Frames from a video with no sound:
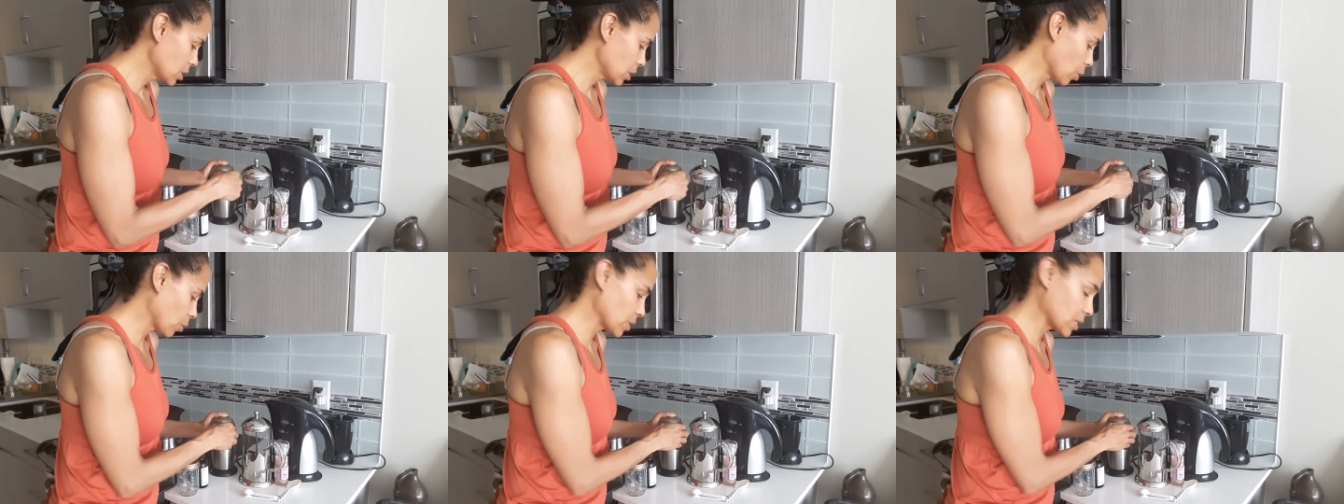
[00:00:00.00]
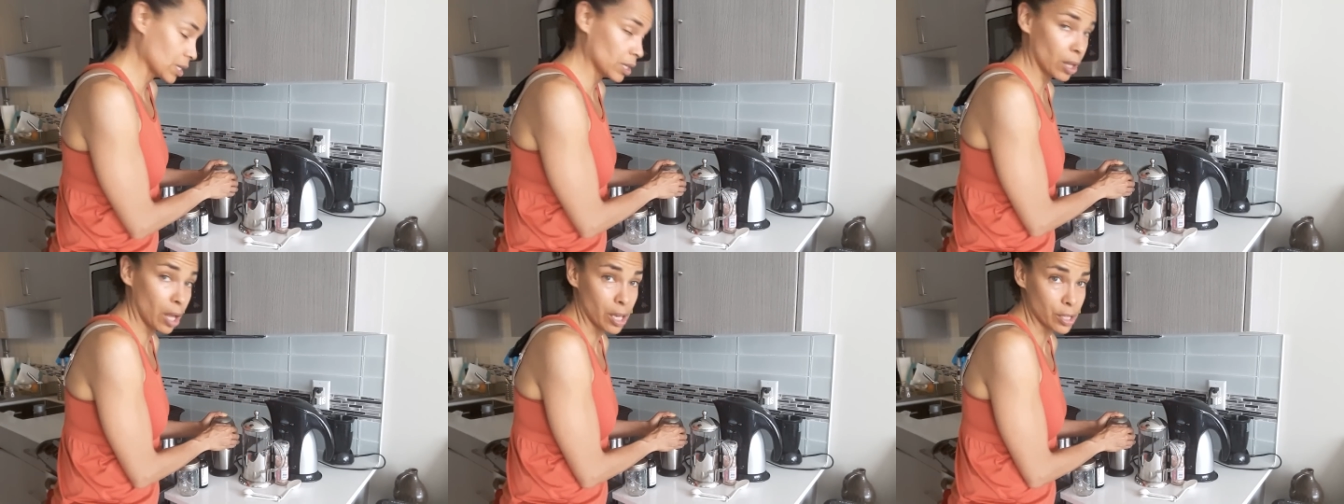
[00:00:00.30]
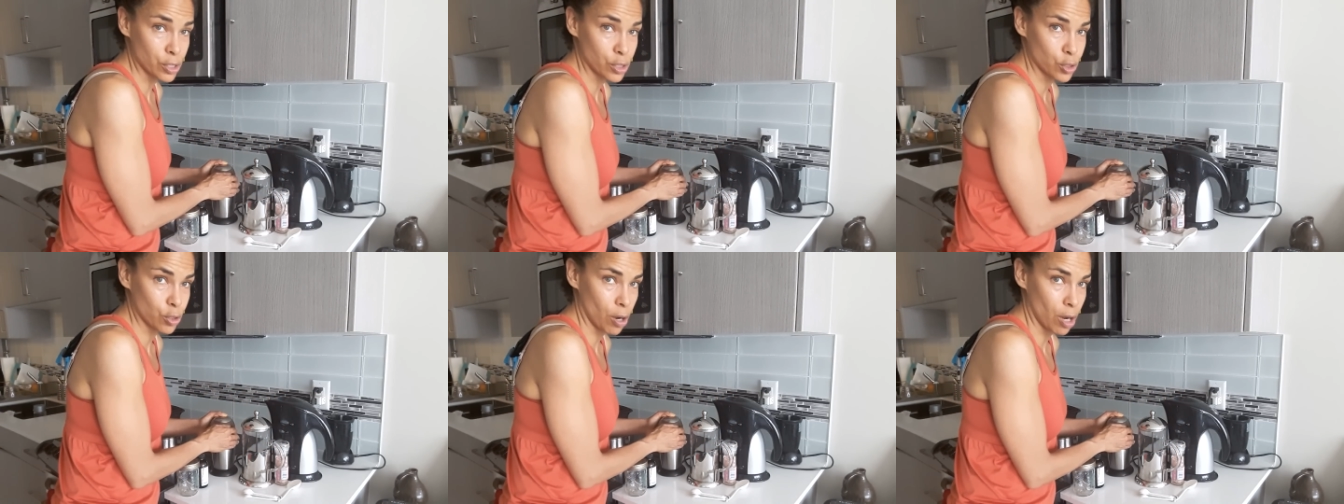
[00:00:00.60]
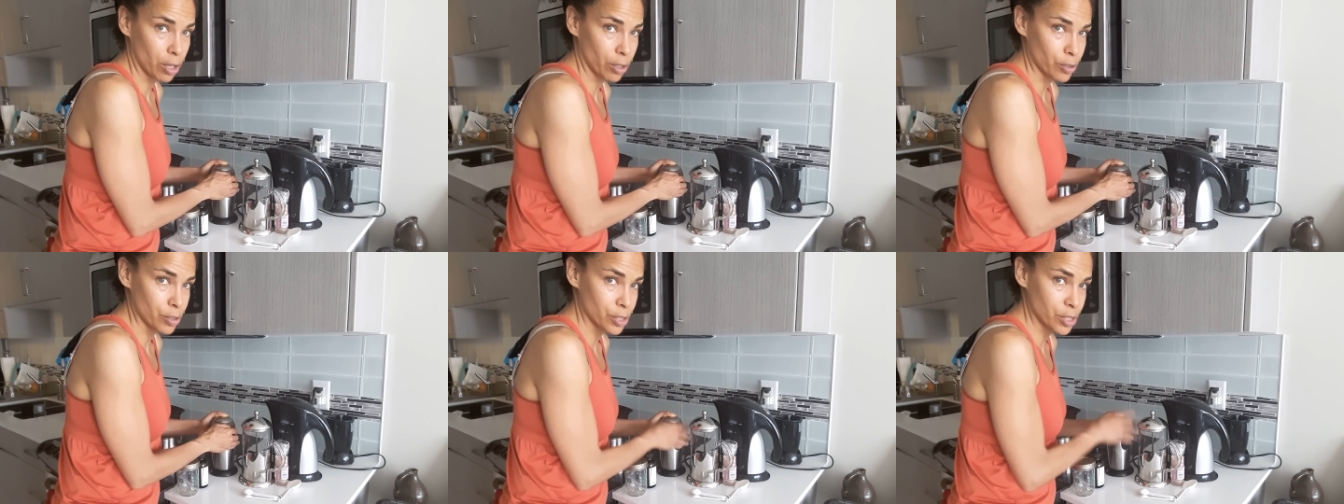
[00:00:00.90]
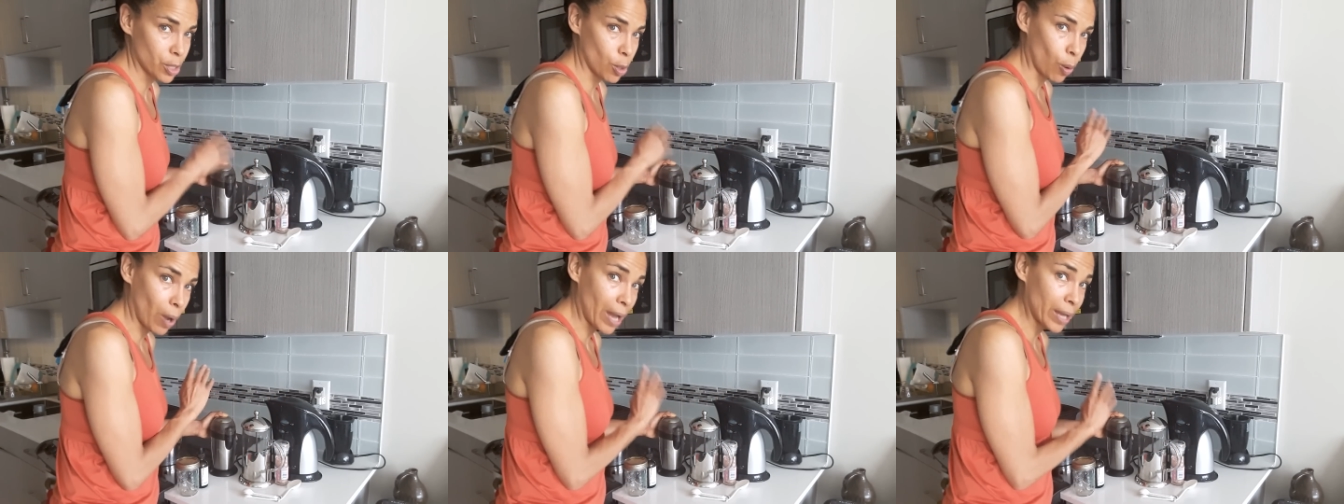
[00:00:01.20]
So it's a lot stronger.
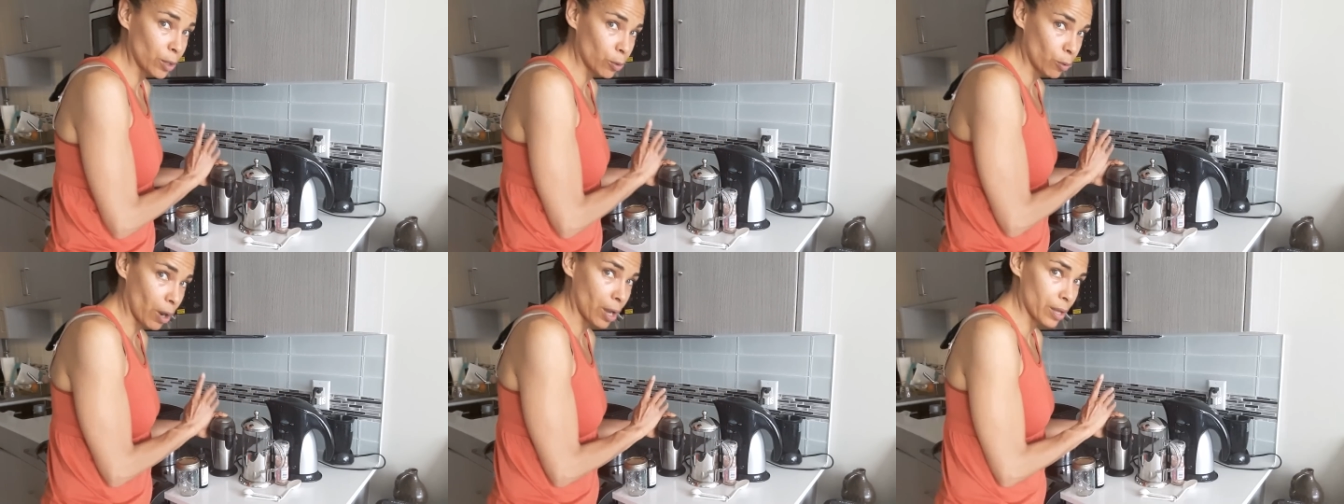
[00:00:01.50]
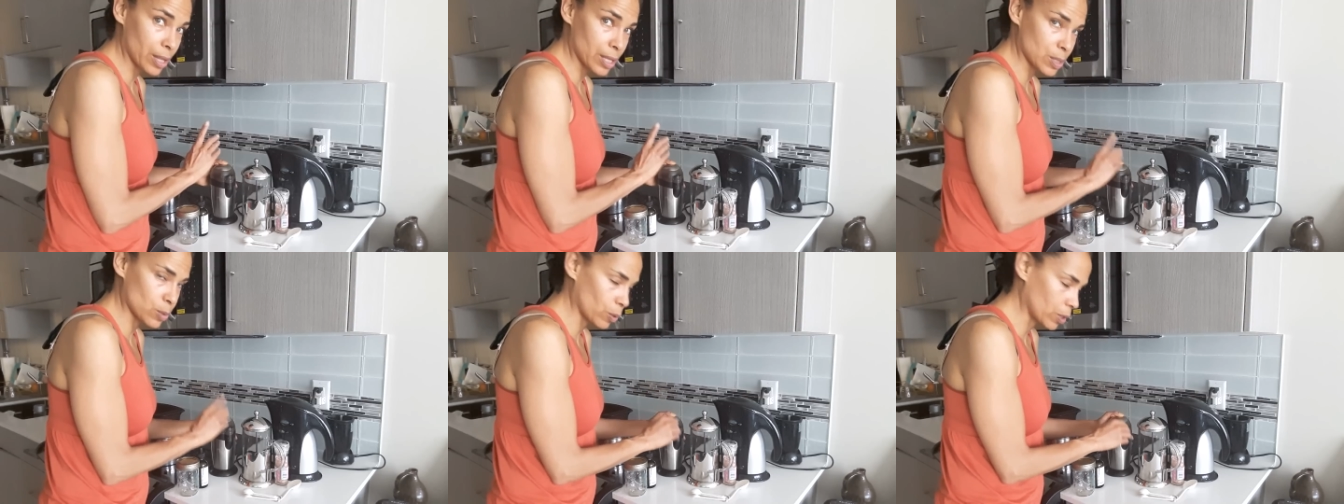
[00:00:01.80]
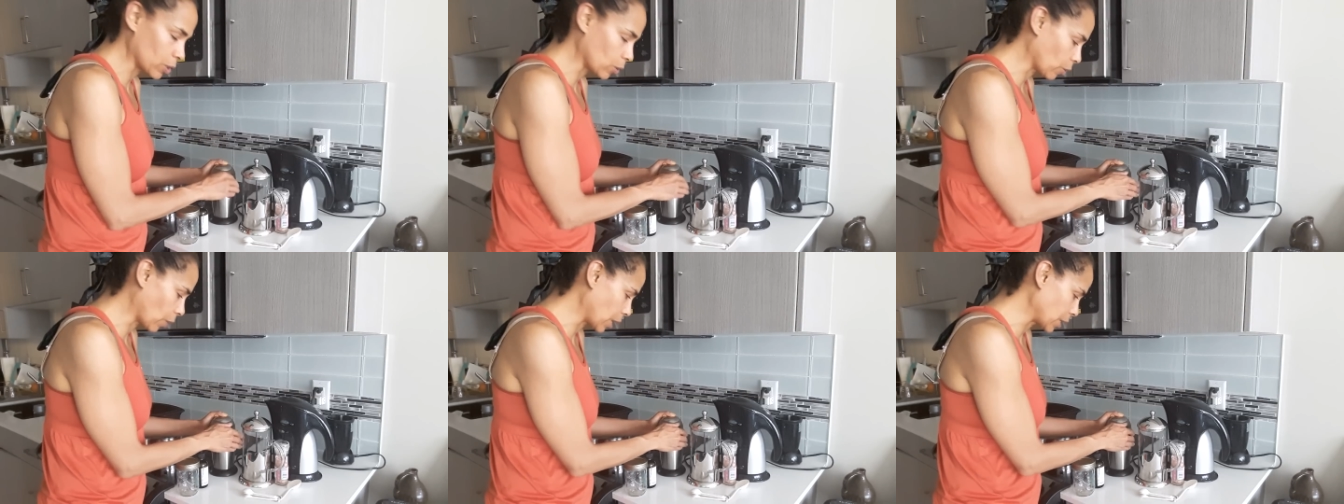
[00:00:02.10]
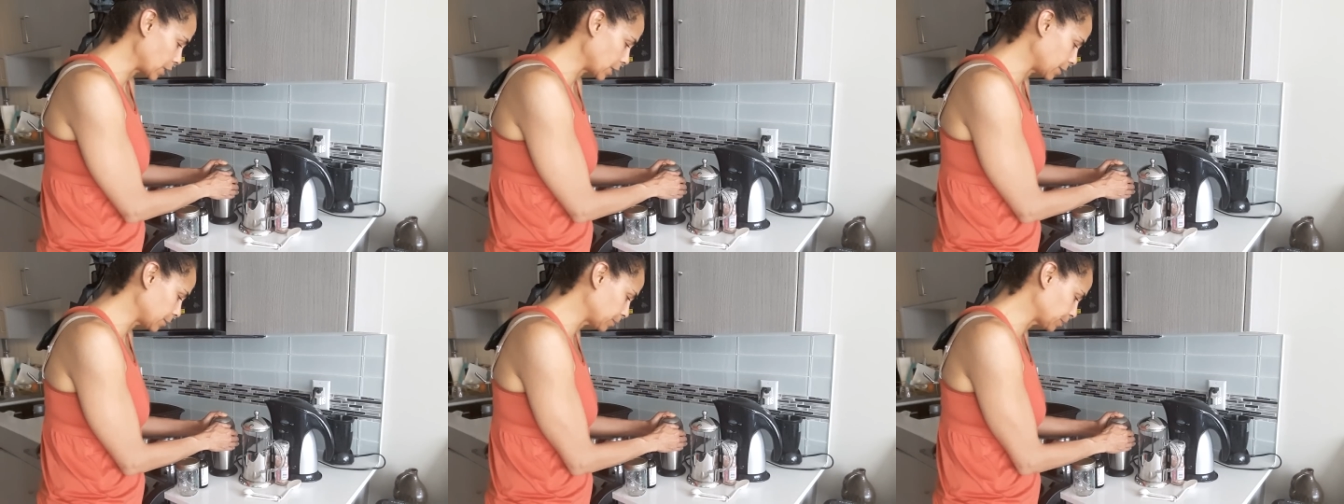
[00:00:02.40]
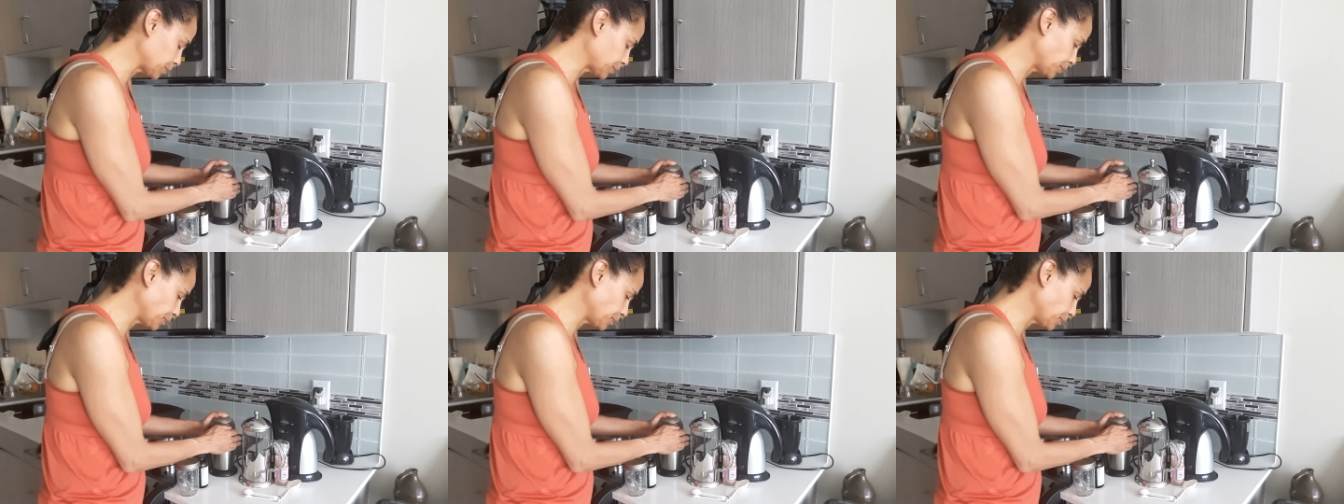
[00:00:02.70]
So that's why you grind it.